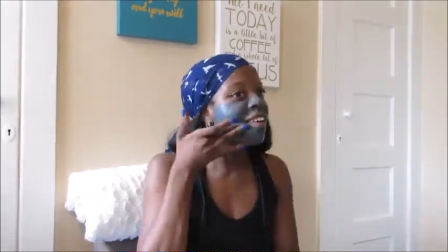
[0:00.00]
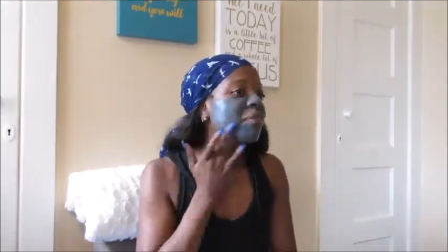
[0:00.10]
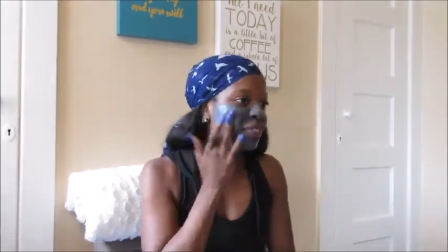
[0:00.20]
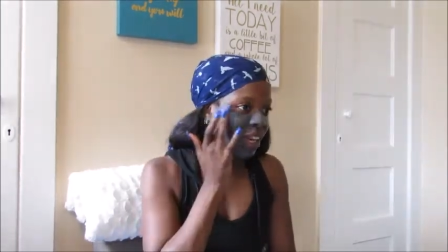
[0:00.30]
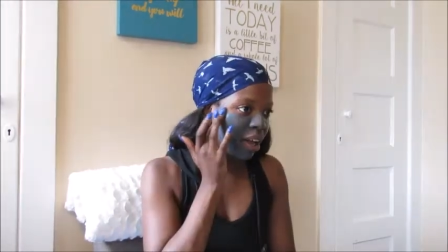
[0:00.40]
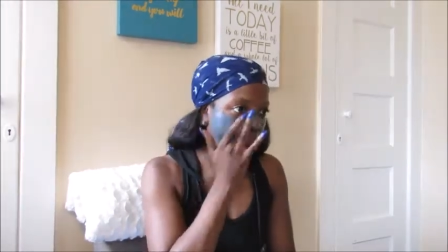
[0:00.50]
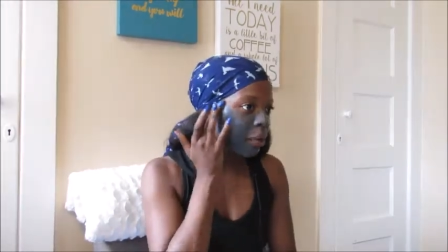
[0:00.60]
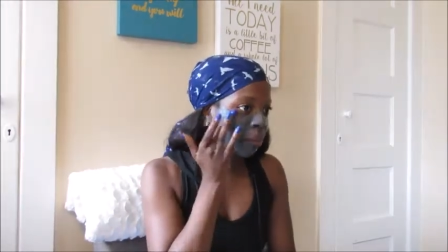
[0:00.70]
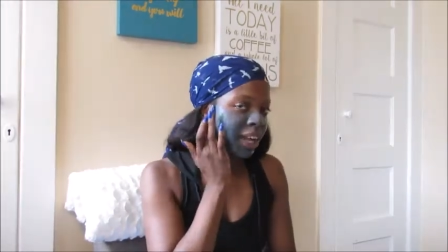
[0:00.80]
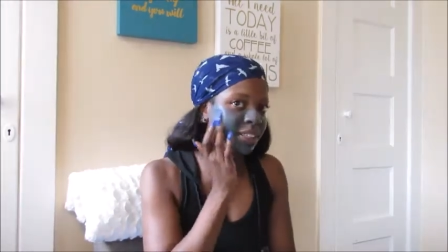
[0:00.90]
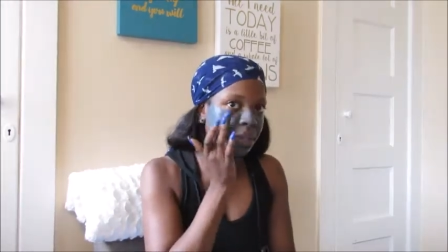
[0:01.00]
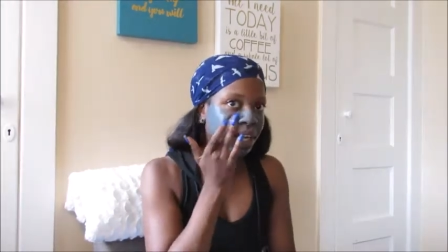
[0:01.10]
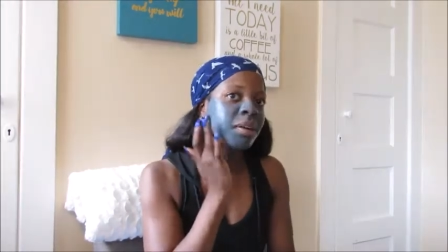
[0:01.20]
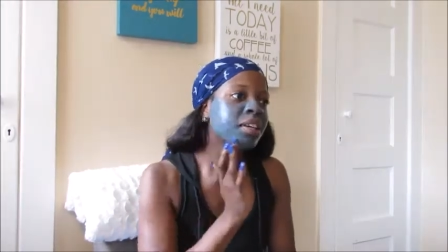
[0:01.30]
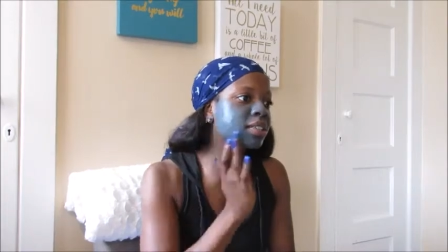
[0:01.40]
the eyes.
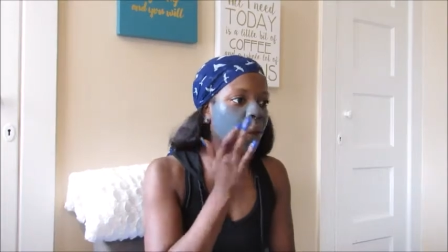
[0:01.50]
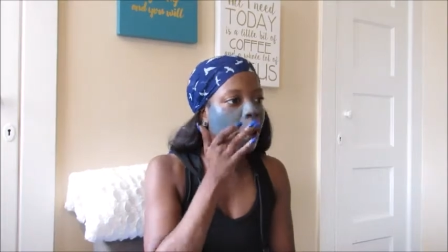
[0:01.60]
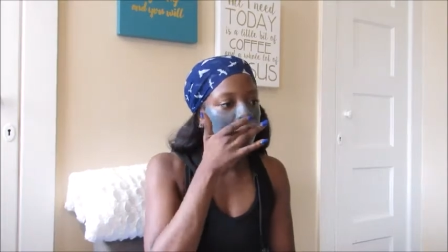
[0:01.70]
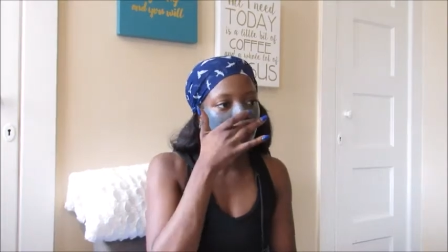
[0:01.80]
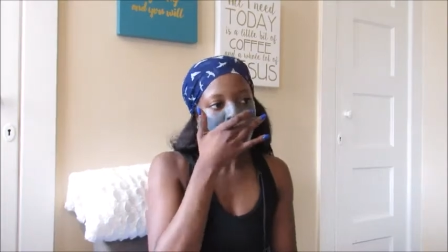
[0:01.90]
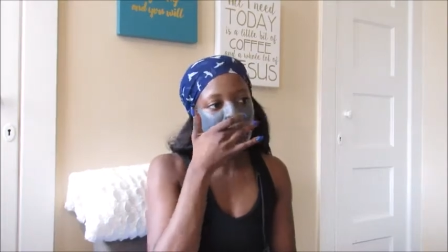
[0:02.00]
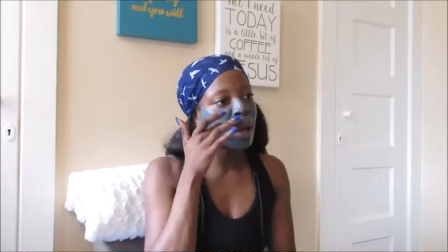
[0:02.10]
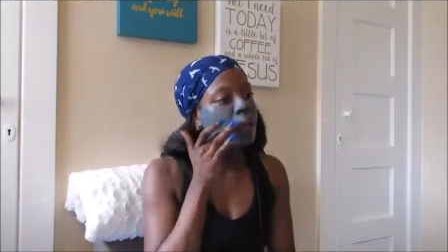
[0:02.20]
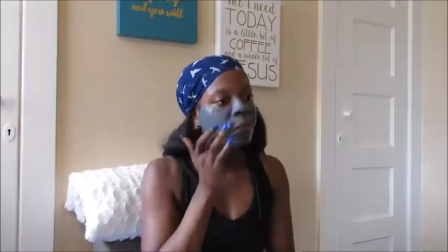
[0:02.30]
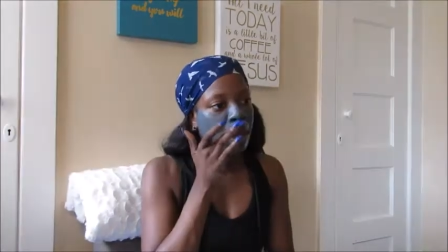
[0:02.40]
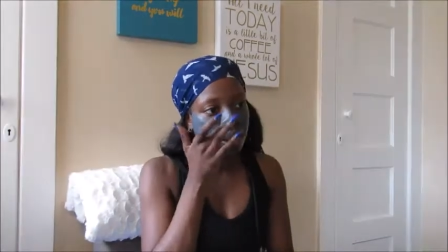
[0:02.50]
And I'm